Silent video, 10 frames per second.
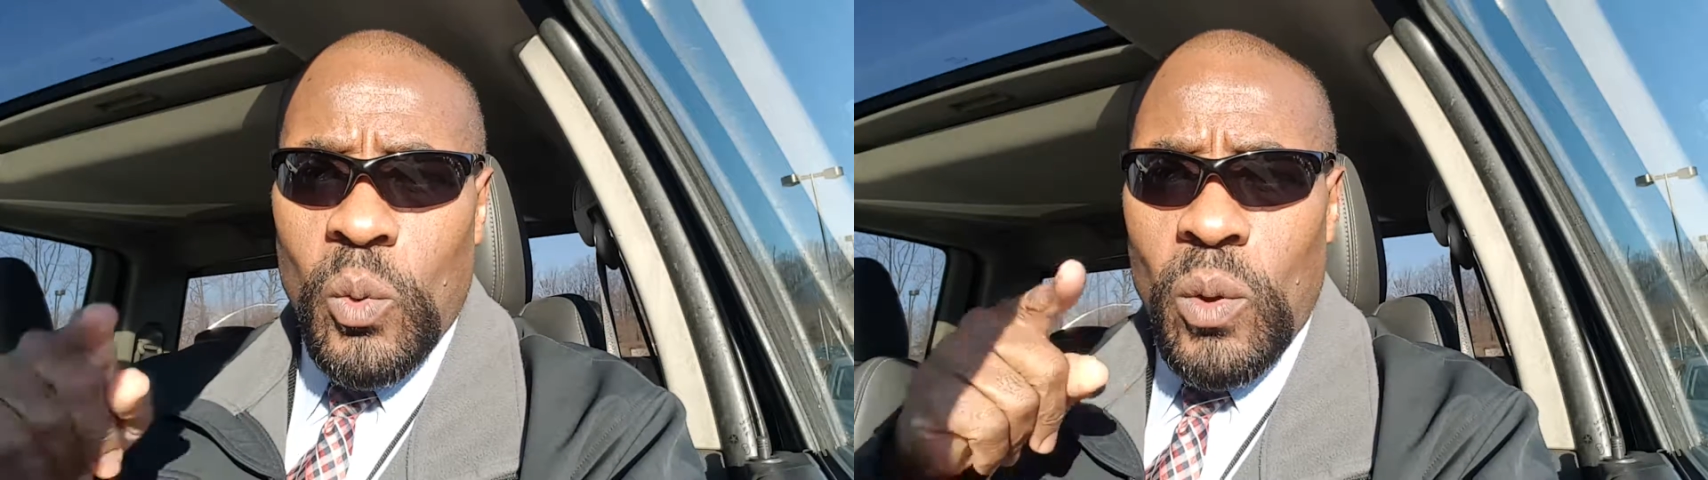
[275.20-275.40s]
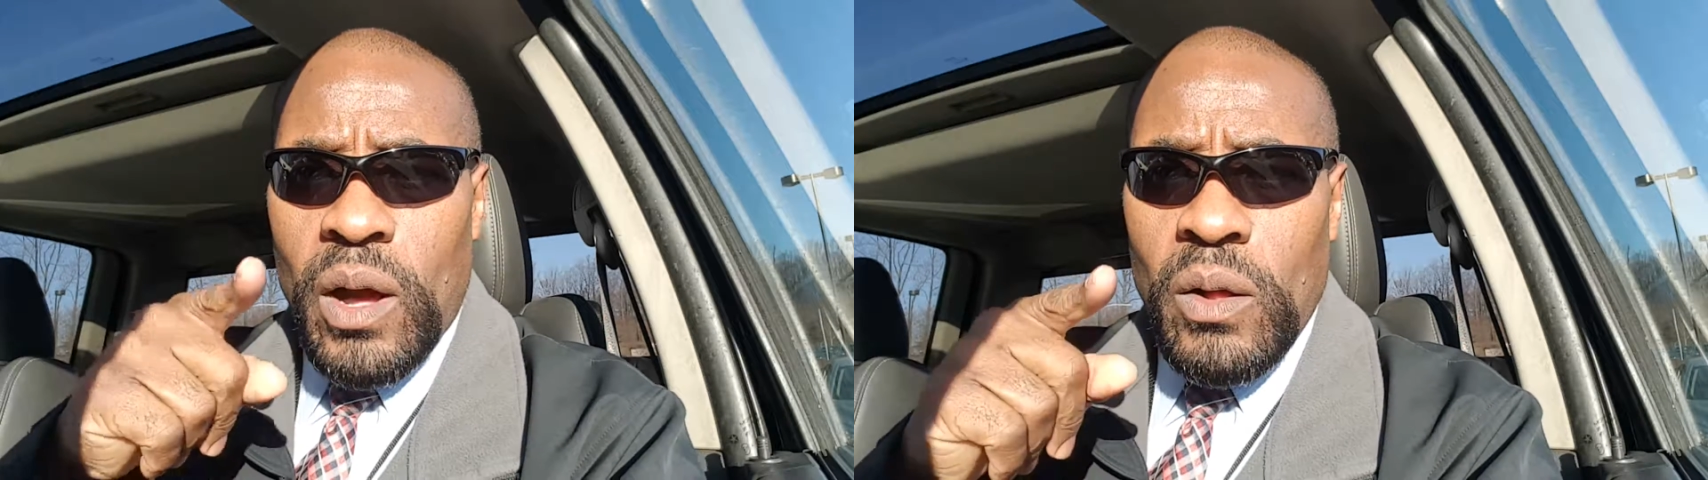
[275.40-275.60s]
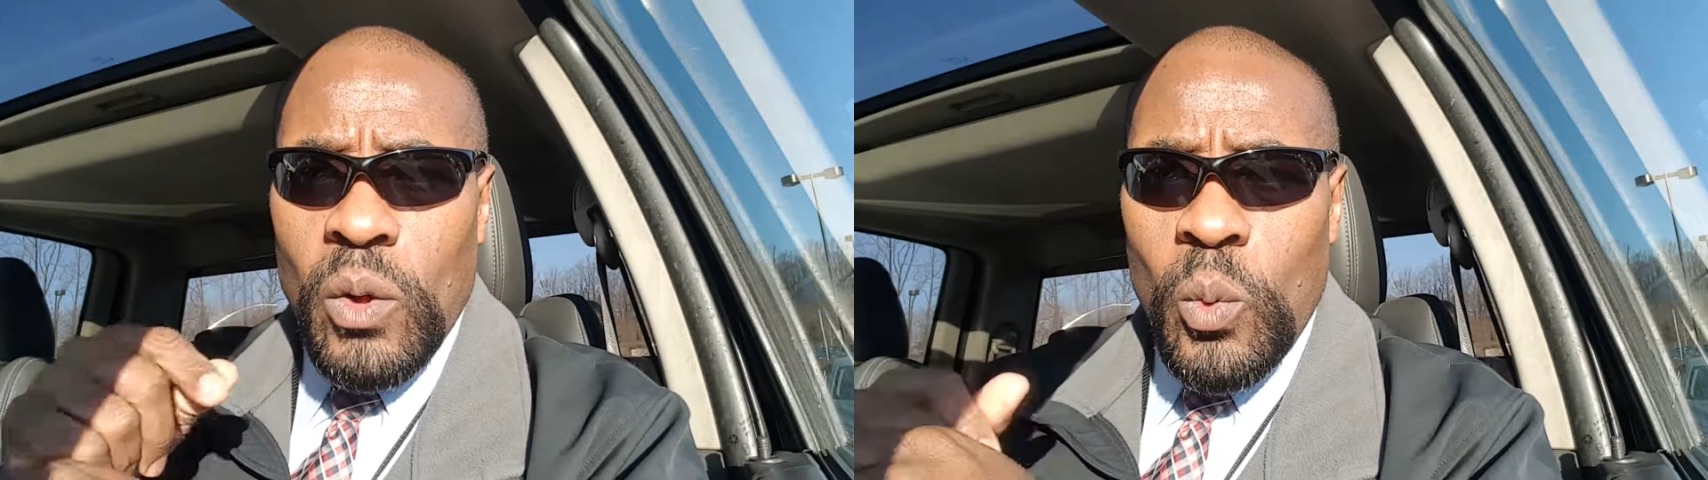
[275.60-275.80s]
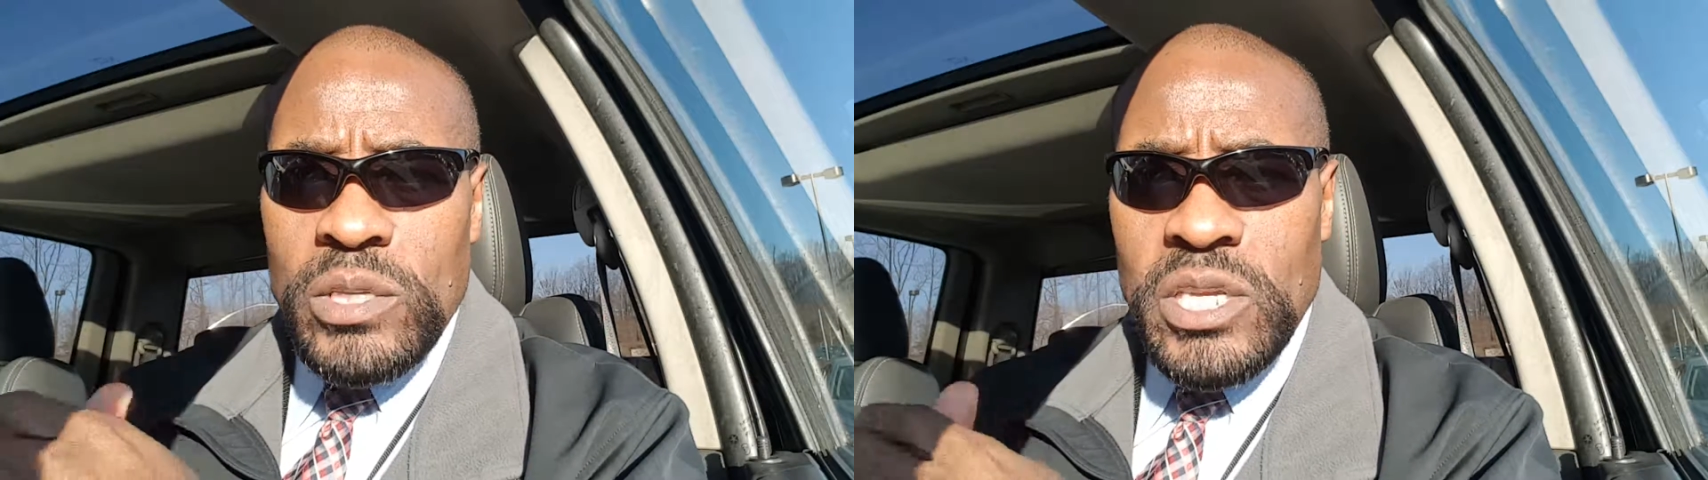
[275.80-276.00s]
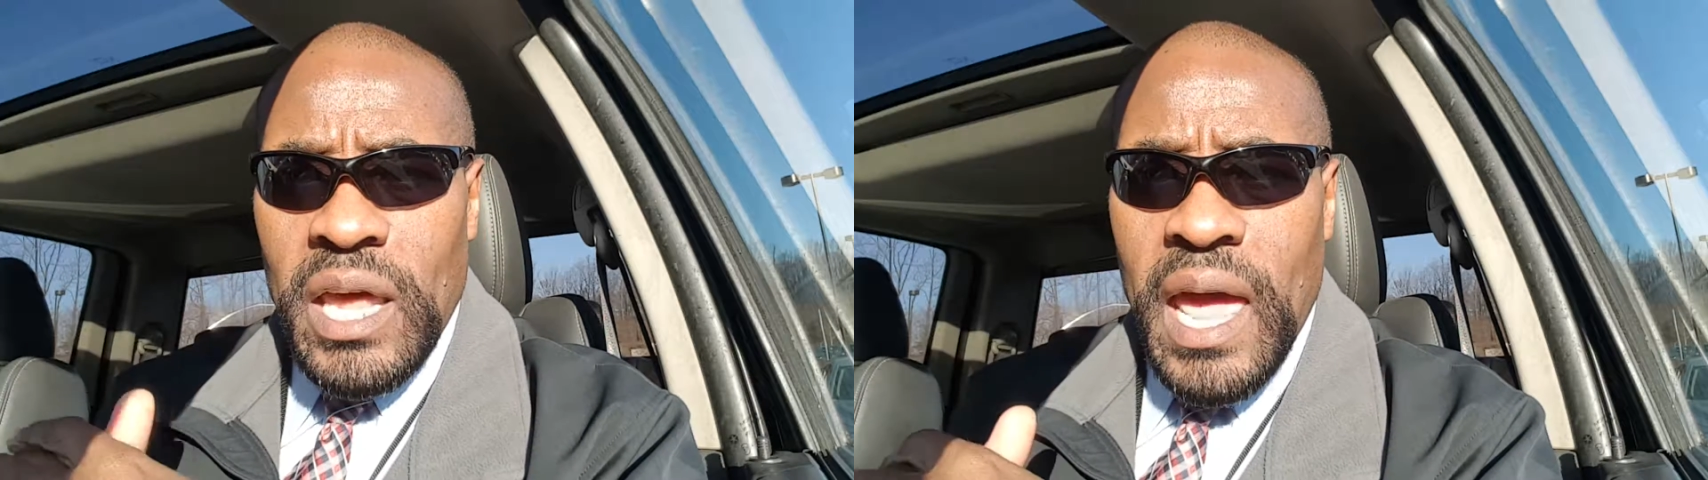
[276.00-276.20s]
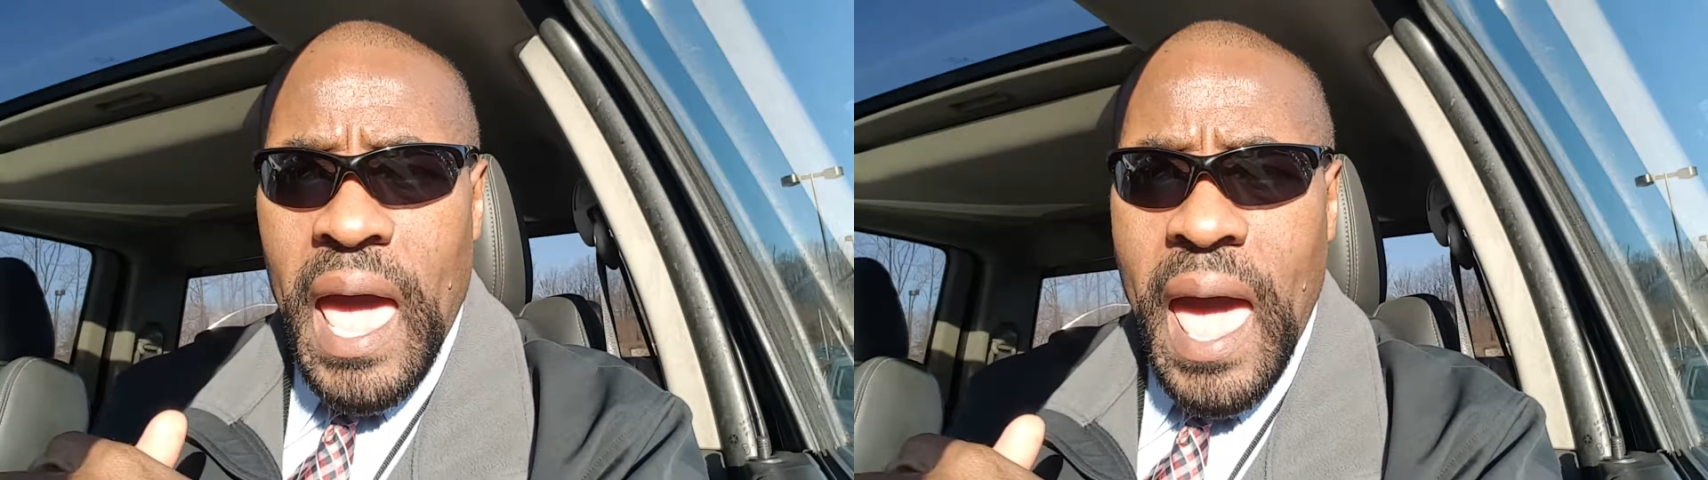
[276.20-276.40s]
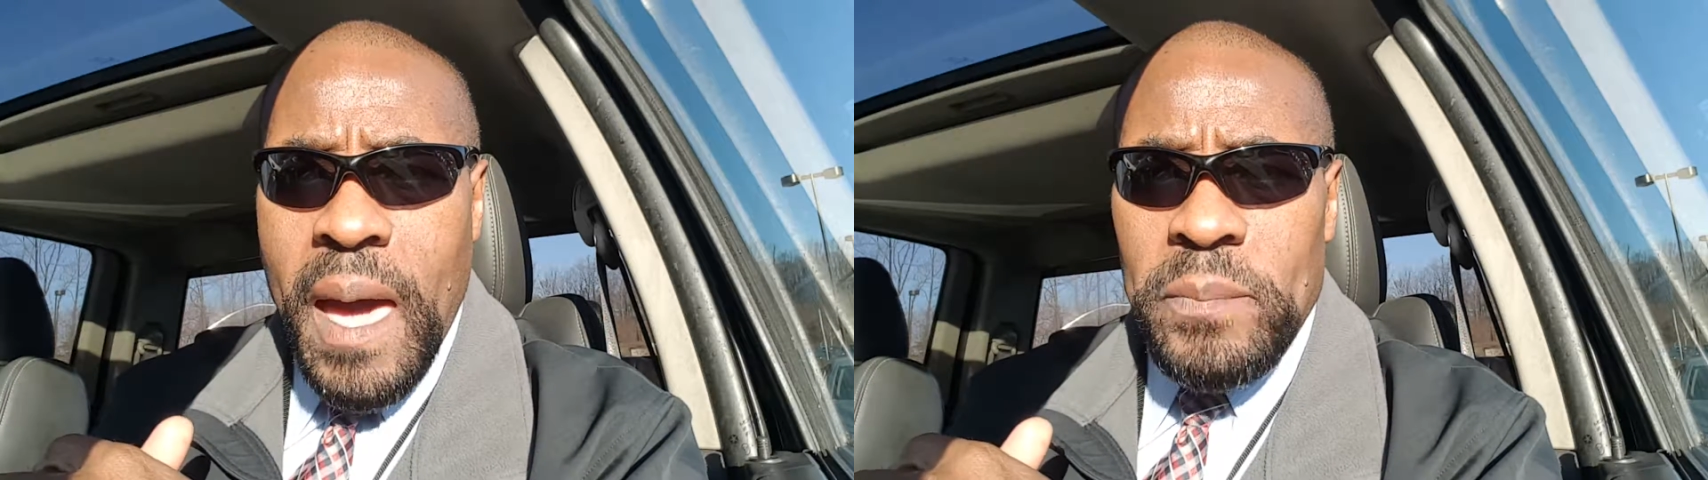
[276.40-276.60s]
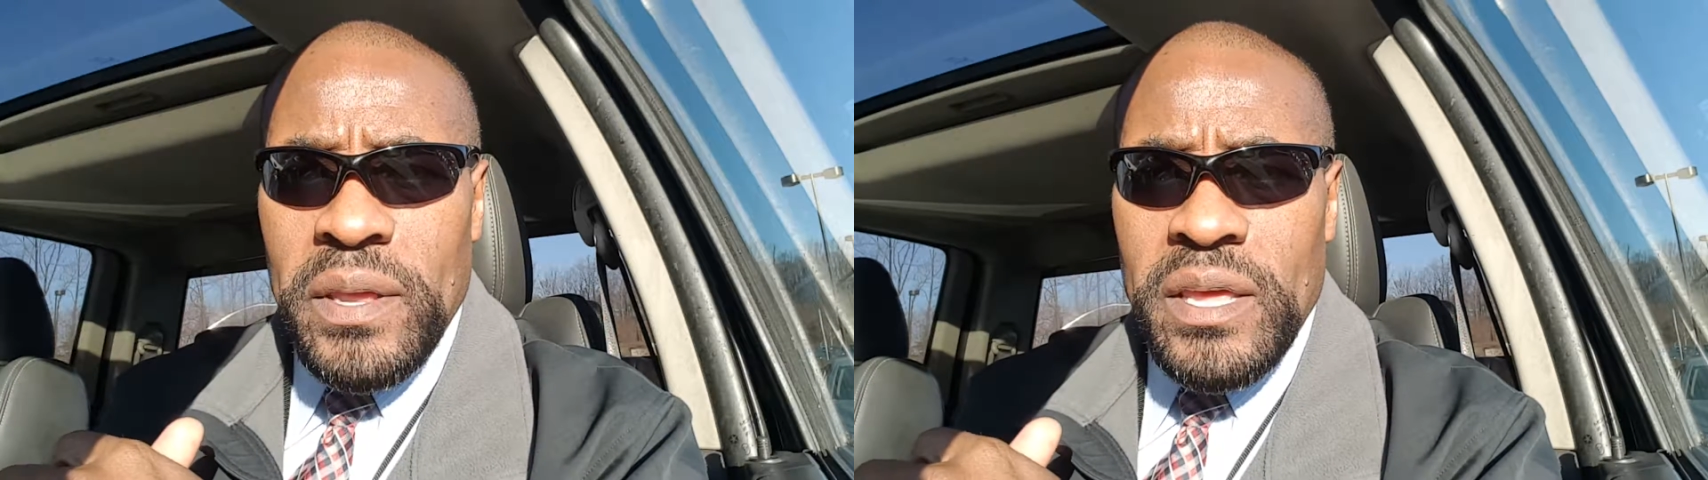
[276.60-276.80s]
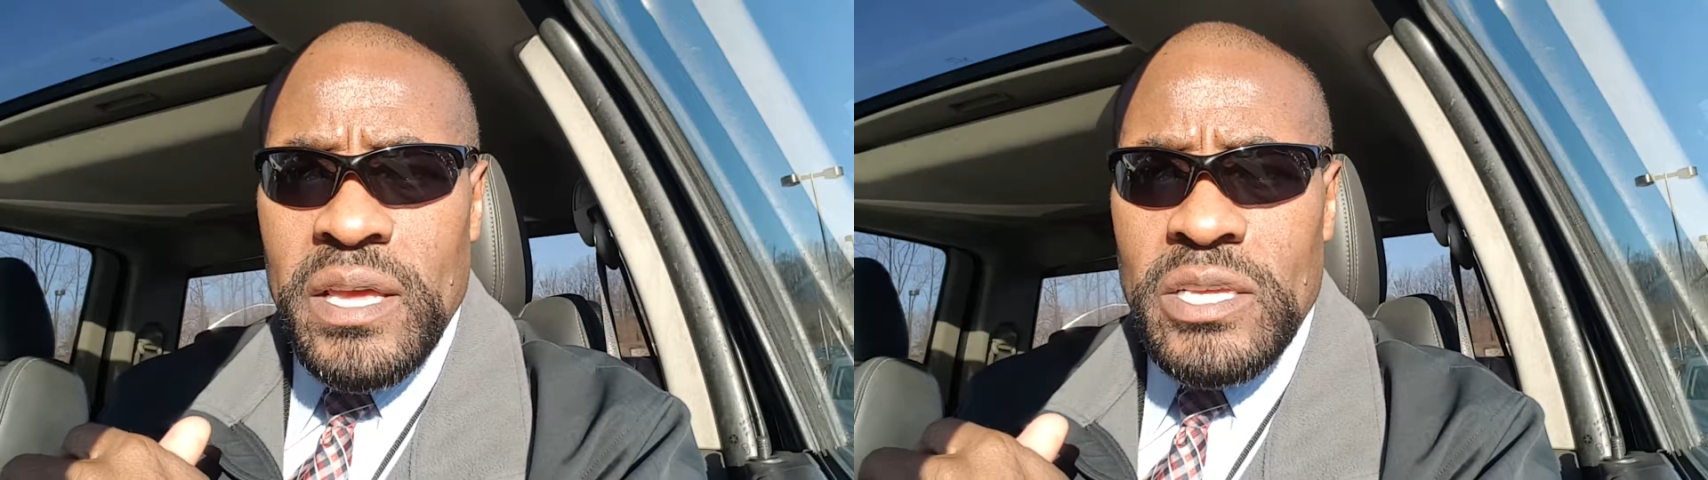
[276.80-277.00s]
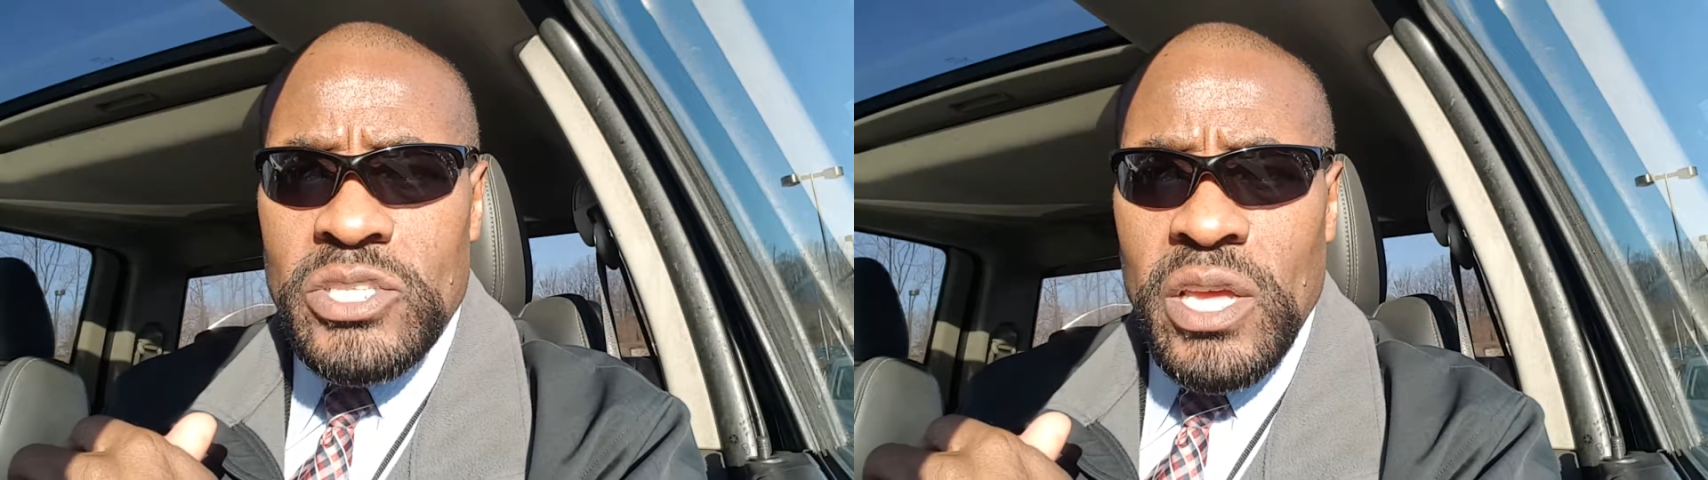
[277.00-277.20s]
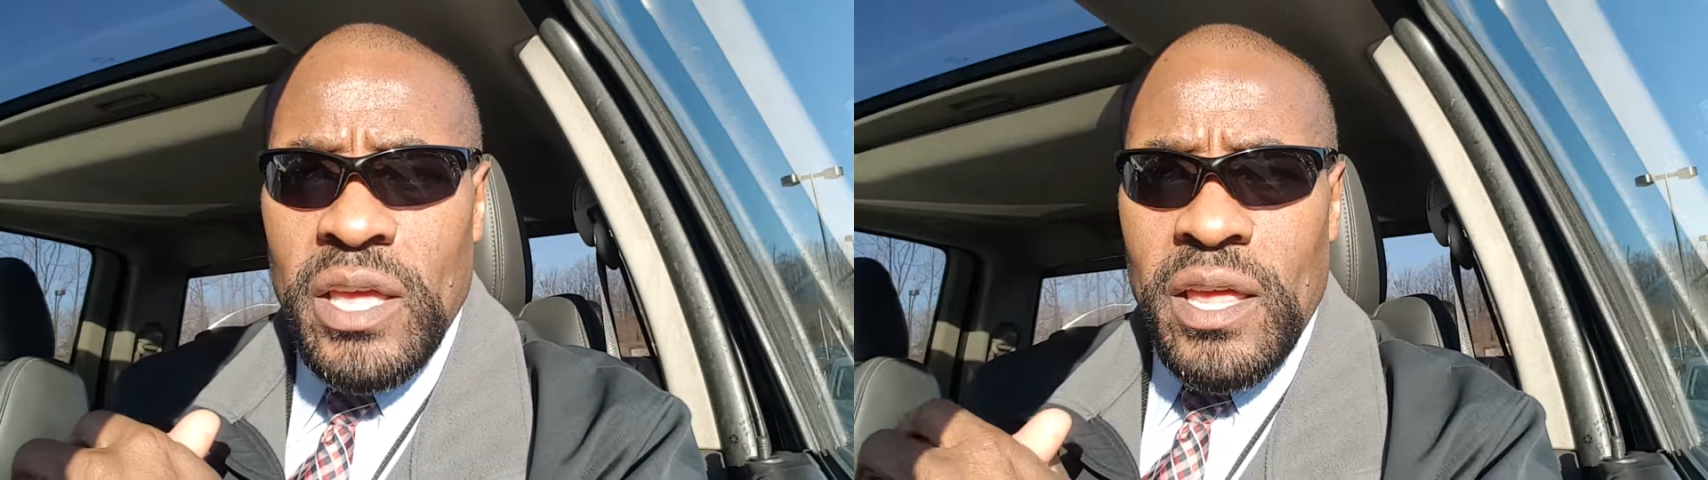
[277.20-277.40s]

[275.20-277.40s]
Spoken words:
Well, what's going to happen is